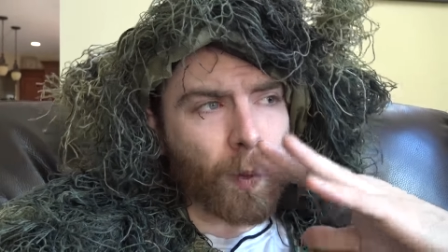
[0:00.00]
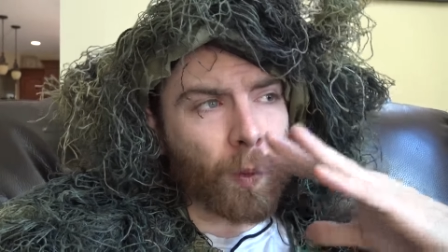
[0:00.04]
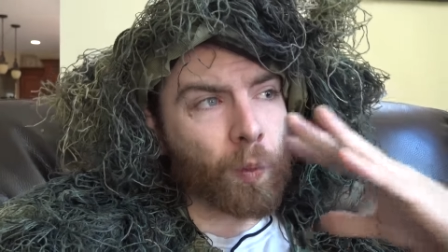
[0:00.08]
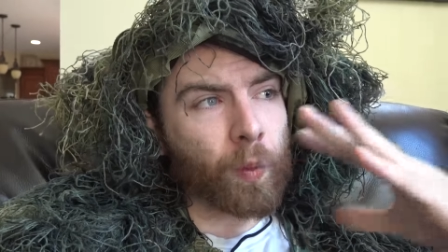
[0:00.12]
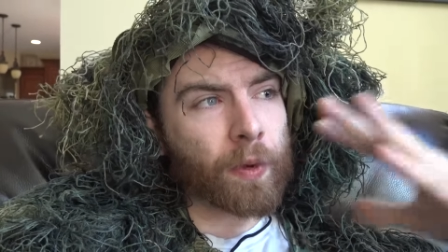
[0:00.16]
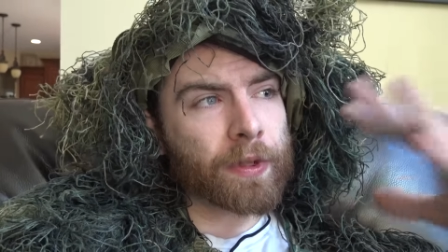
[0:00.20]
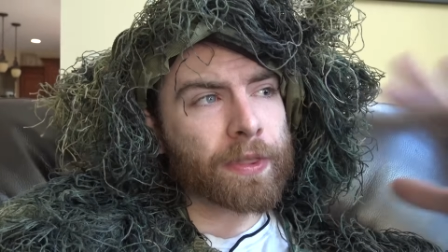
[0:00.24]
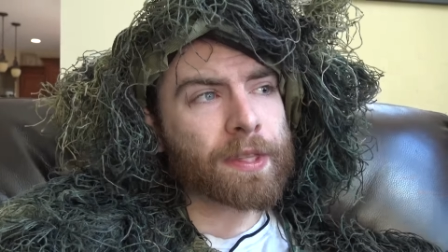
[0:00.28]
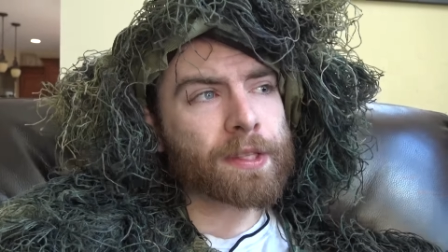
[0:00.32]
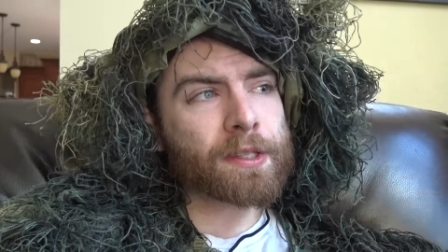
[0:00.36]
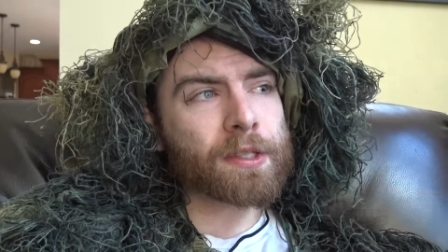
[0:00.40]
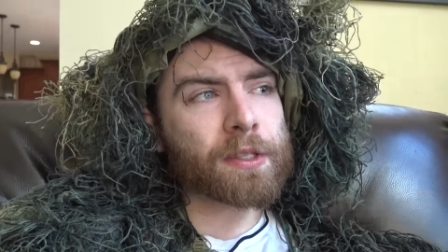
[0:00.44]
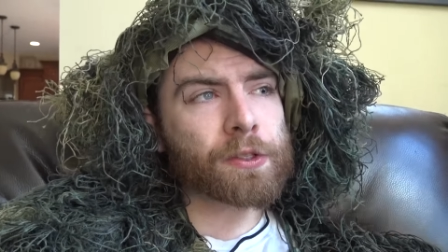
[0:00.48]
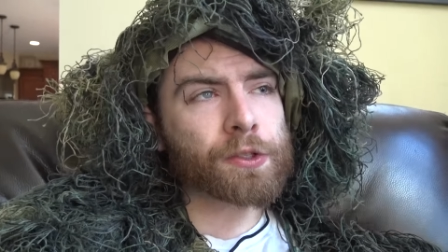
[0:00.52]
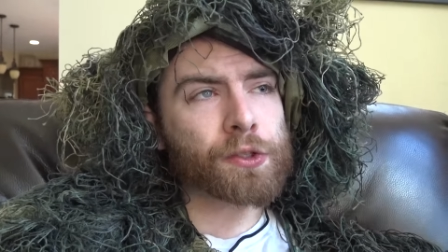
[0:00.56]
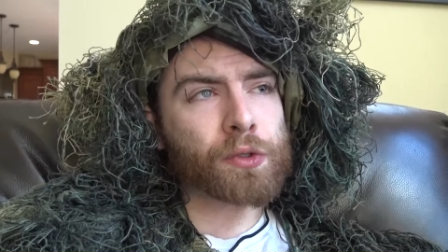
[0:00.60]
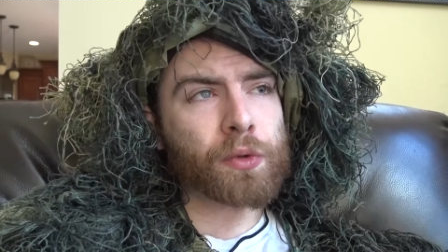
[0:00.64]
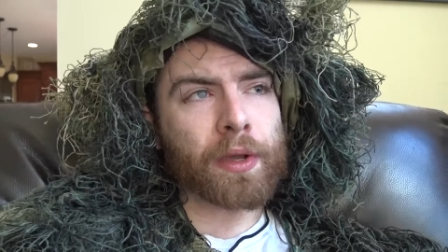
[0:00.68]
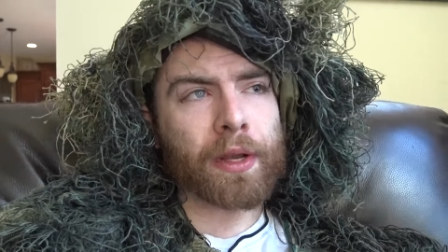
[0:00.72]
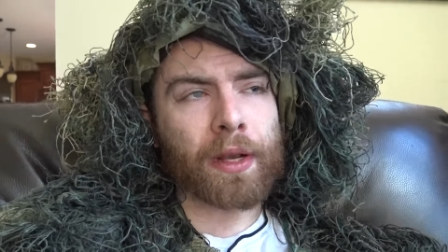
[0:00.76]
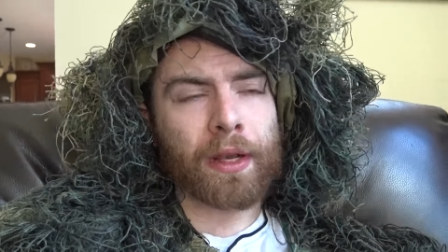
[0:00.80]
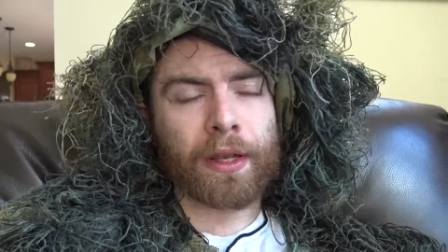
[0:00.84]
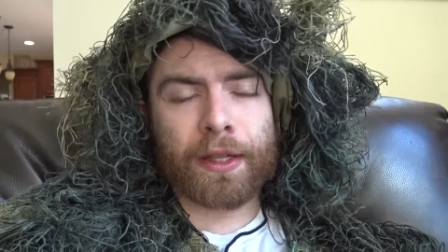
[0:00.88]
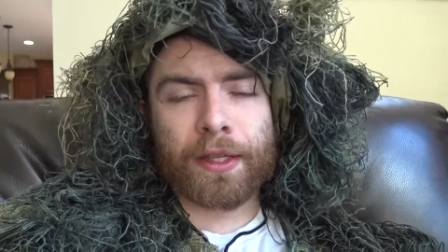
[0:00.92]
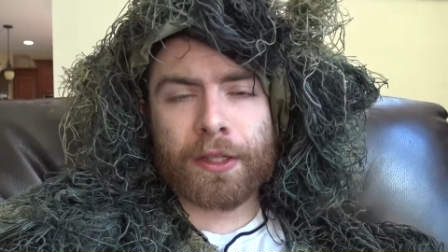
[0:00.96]
with this
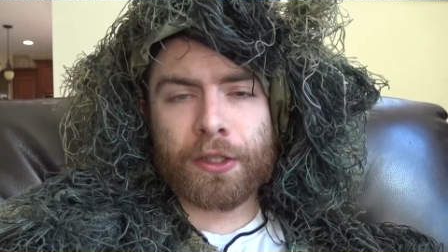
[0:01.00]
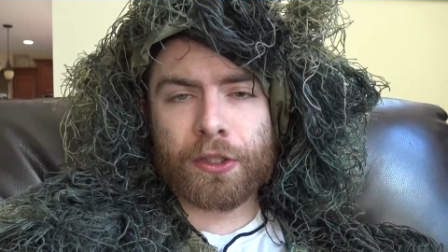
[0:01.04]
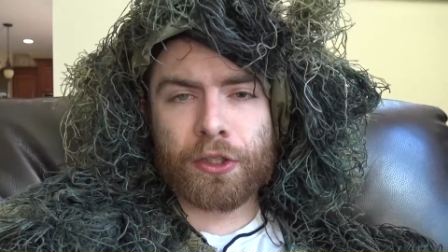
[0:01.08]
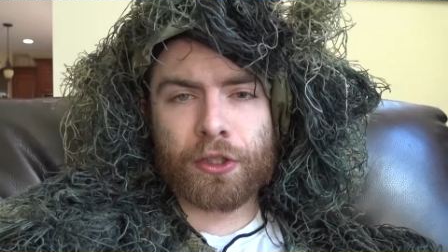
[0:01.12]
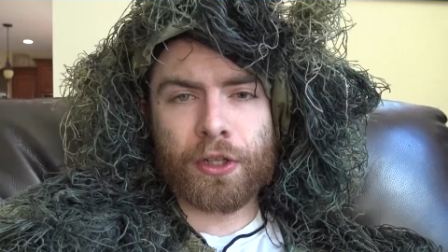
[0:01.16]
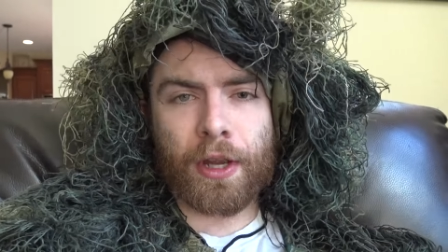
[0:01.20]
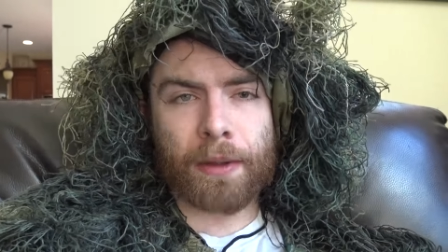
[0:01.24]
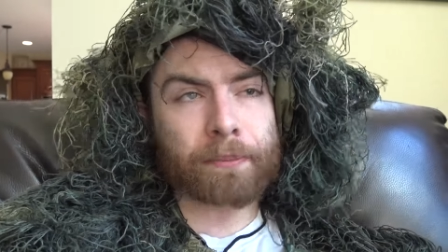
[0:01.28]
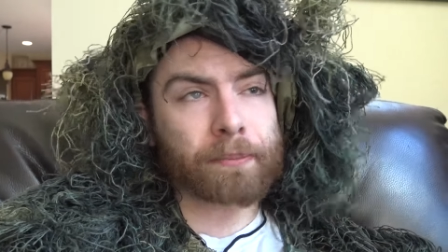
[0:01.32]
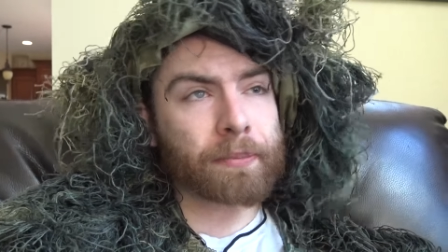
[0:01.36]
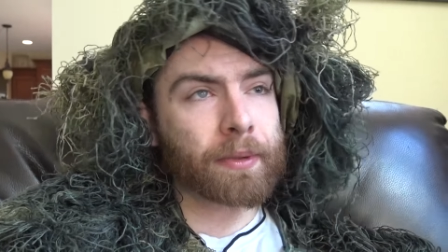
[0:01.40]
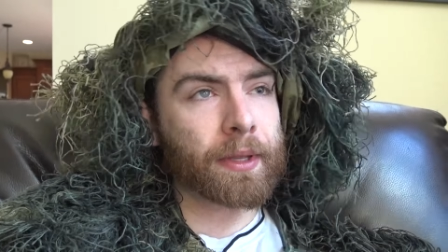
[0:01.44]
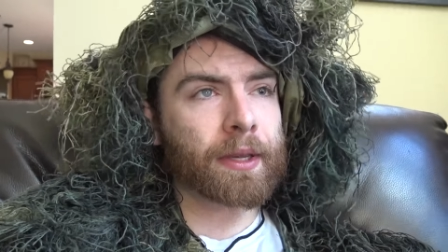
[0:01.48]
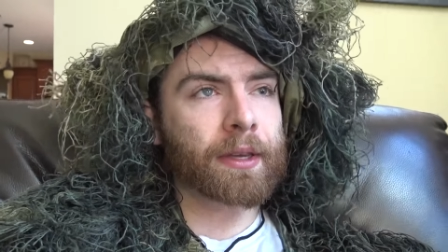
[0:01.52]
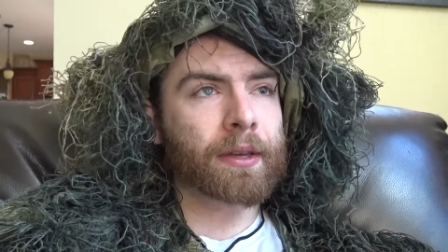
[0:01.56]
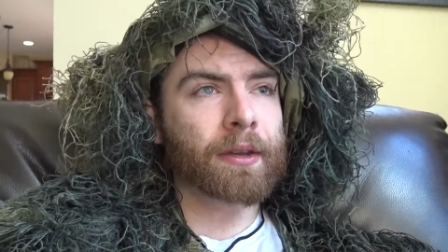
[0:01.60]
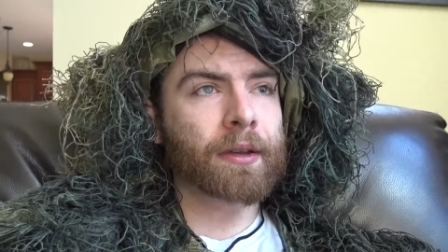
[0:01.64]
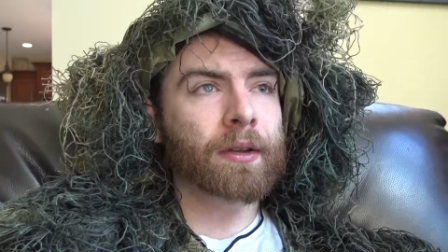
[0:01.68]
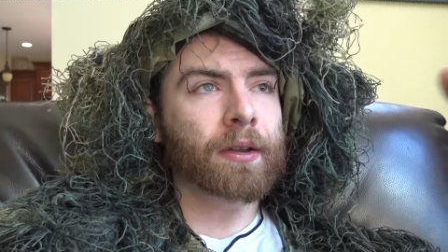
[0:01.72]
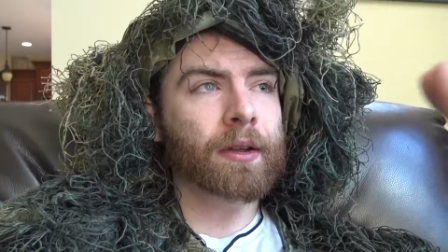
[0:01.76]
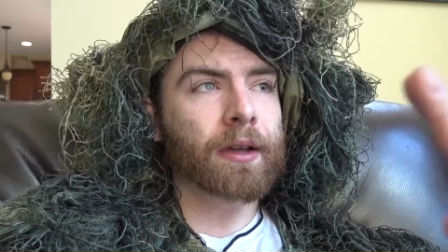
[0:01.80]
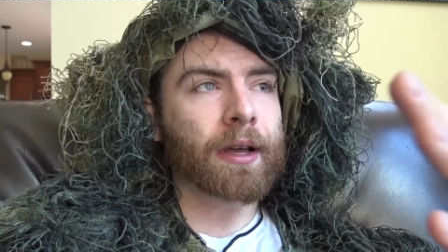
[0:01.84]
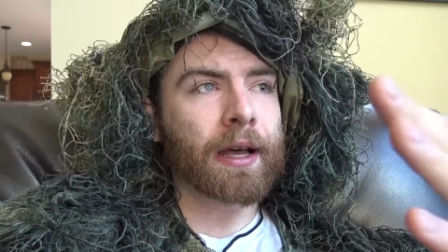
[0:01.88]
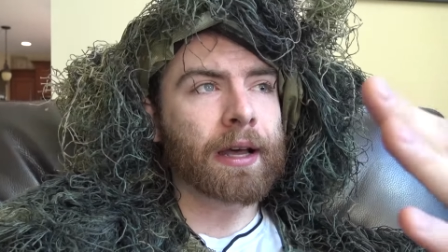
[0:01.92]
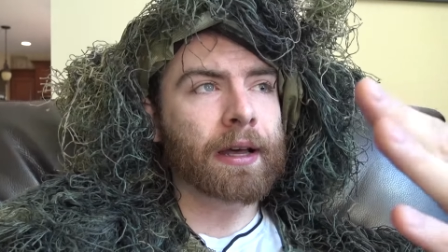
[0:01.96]
adrenaline
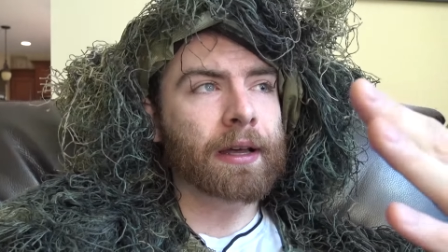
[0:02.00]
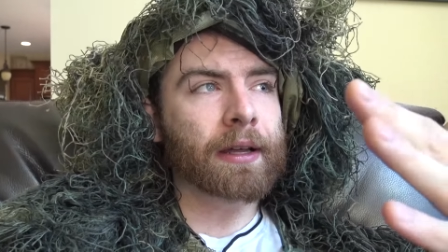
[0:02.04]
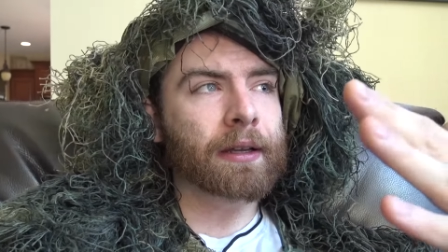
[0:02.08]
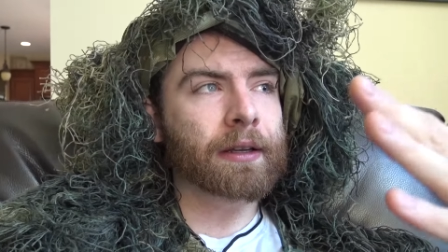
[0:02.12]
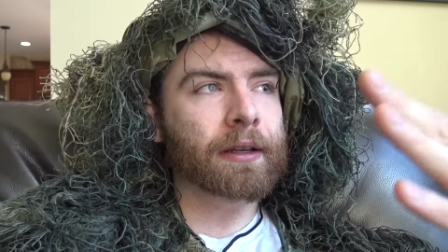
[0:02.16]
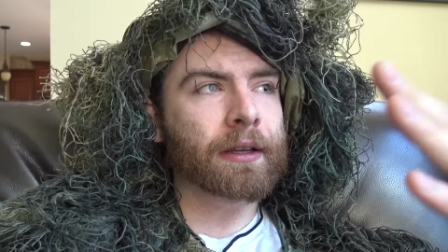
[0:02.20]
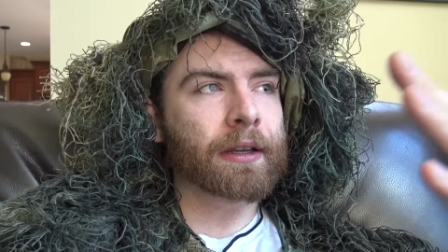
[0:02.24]
jumping, uh,